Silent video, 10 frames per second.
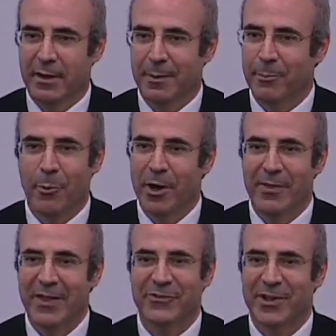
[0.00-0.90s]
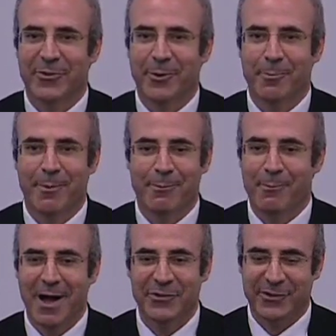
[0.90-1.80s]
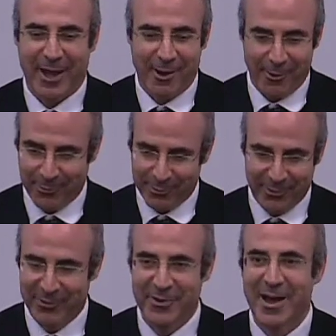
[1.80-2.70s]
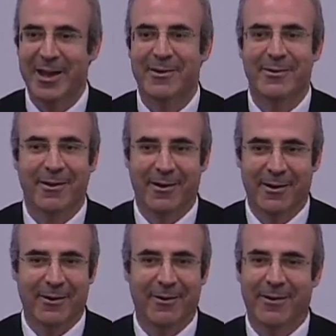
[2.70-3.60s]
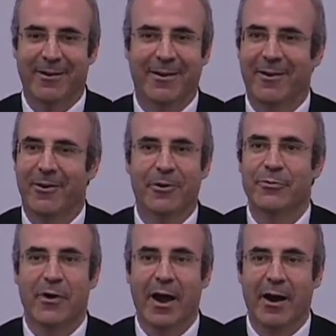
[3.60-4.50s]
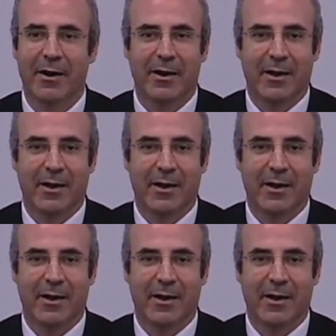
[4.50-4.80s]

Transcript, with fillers: And boy, did that set the M- Moscow night on fire.